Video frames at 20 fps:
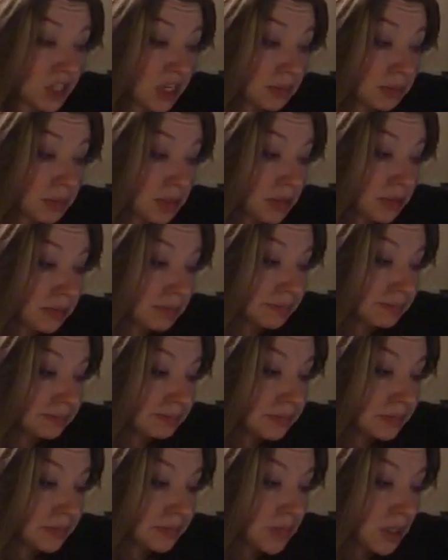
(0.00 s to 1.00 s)
chapter.
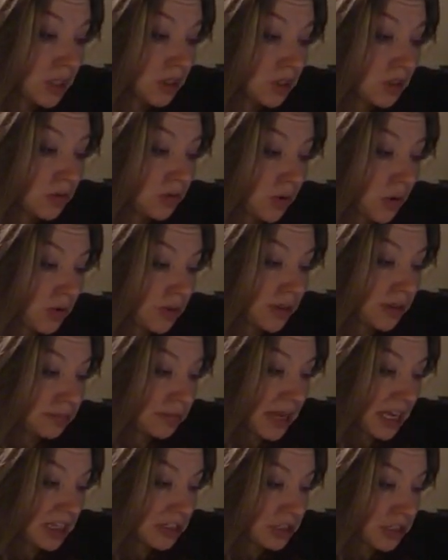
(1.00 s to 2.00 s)
Growth
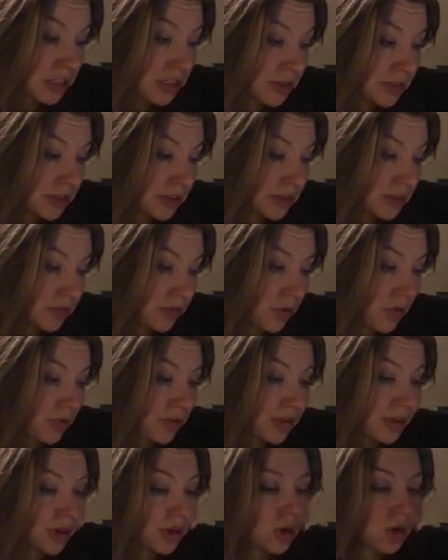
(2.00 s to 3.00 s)
in magic,
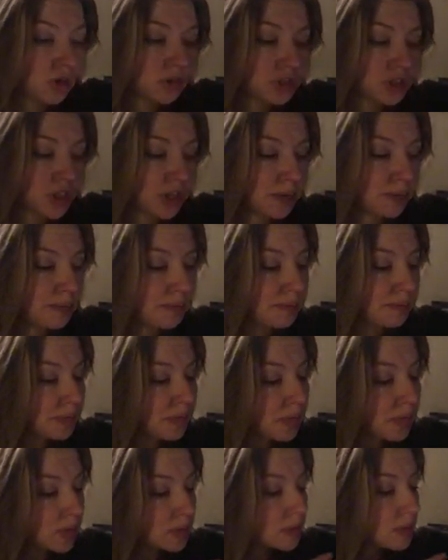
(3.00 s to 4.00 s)
growth in culture.
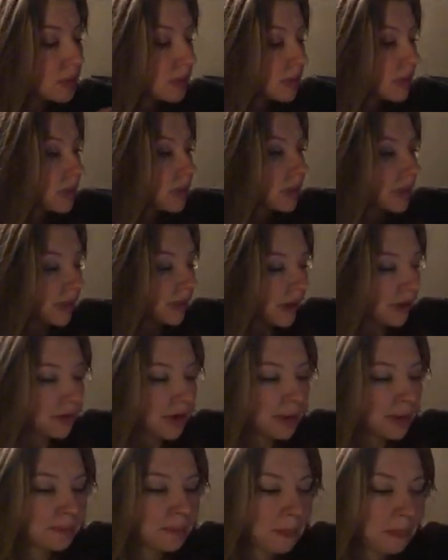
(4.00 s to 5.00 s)
All
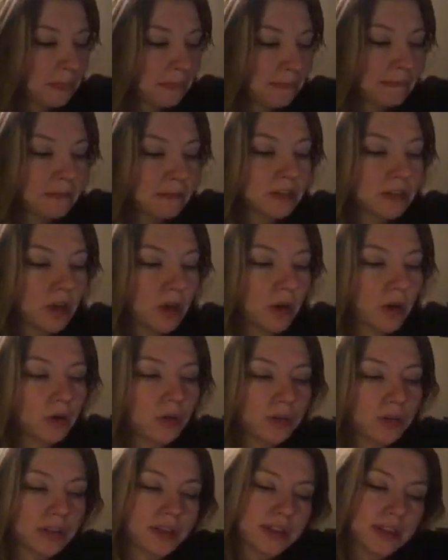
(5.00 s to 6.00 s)
right,
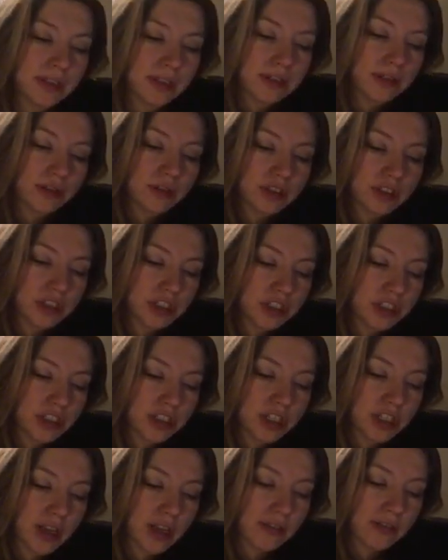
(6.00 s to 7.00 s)
so
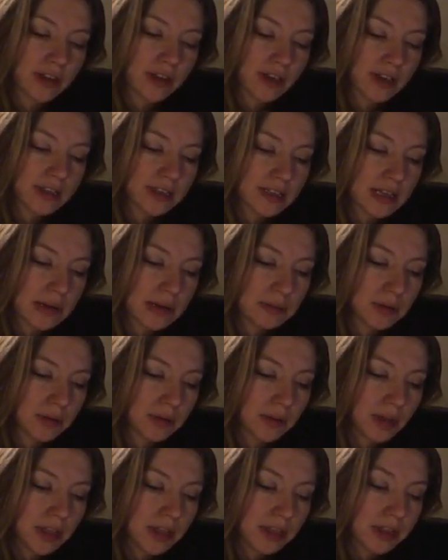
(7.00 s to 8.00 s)
just to give you an
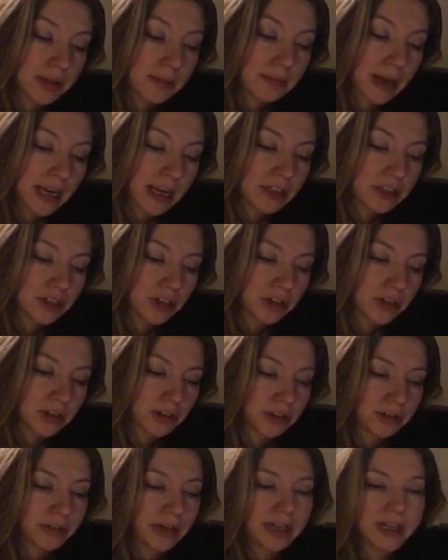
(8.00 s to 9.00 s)
example, the My
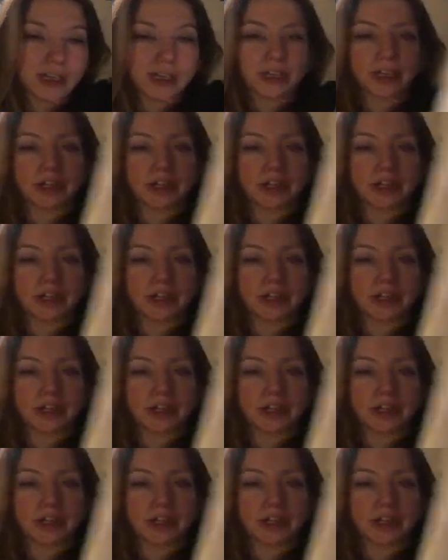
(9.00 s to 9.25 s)
Journal right